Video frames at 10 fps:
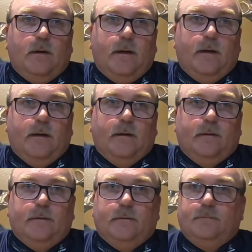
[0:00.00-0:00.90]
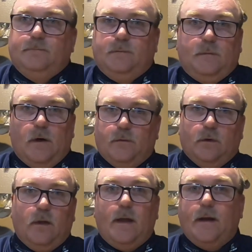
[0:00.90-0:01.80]
and cover a
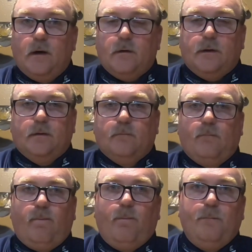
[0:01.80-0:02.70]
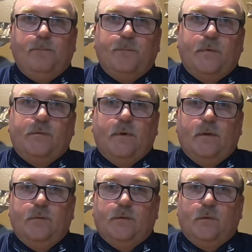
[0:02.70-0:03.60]
lot of area instead
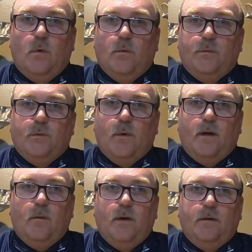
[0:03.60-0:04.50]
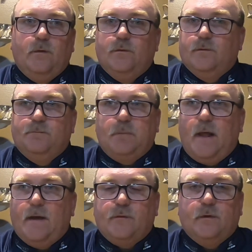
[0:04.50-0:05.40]
of just going through right away using
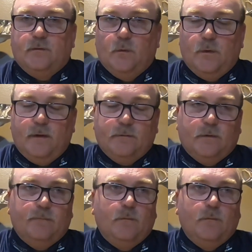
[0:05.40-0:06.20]
plastics or whatever.